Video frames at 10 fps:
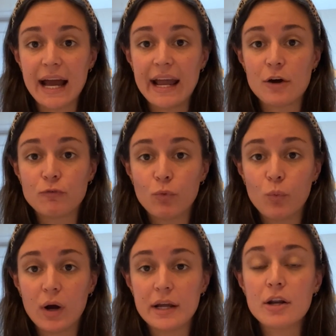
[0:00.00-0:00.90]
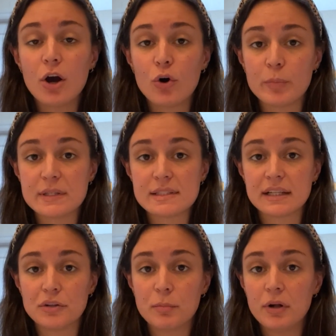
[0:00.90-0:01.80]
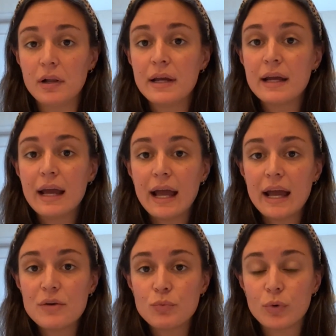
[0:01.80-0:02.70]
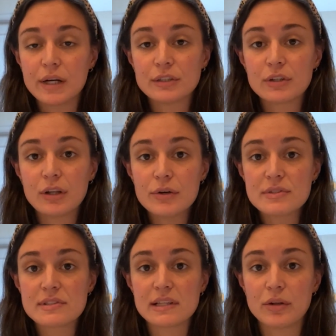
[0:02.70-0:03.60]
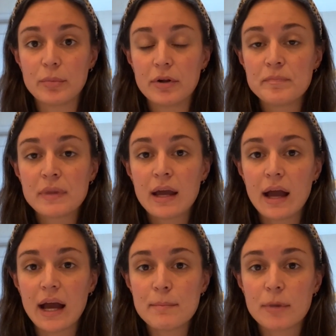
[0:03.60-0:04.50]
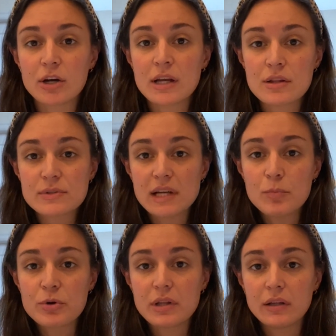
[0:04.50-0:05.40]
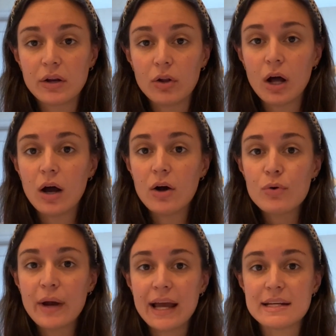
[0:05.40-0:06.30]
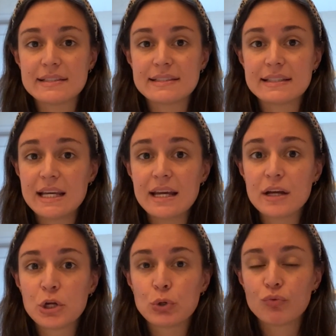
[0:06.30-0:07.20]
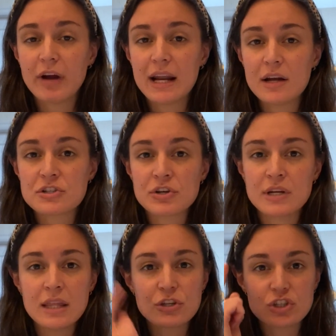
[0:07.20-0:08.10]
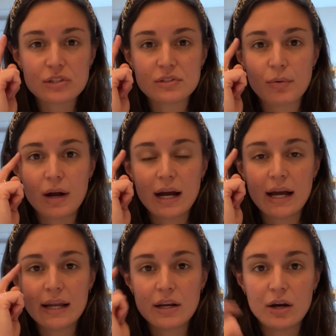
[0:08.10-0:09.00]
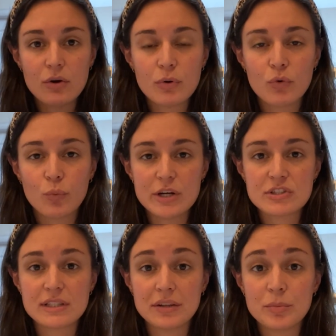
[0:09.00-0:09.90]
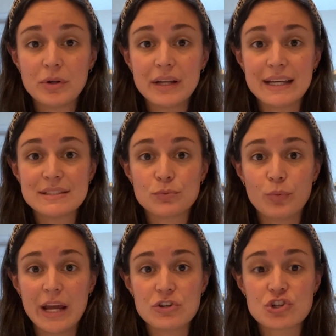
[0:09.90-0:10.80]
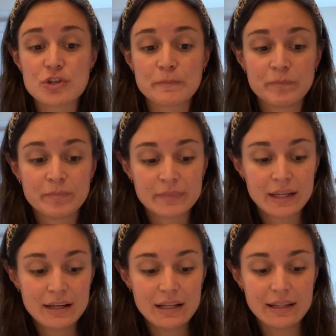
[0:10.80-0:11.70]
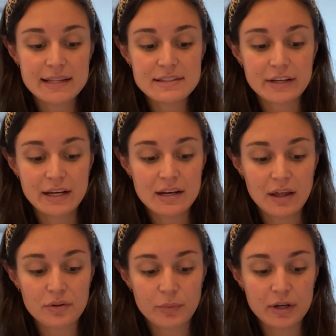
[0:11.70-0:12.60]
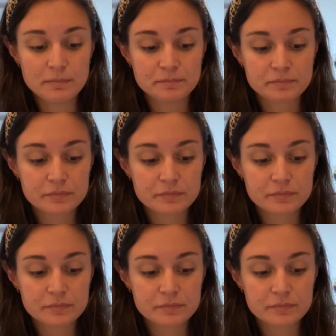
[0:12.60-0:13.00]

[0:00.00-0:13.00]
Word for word: I have one open syllable and one closed syllable. I'm marking those up with a little O and a C right underneath just so I know which syllable is which. Let's look at another one.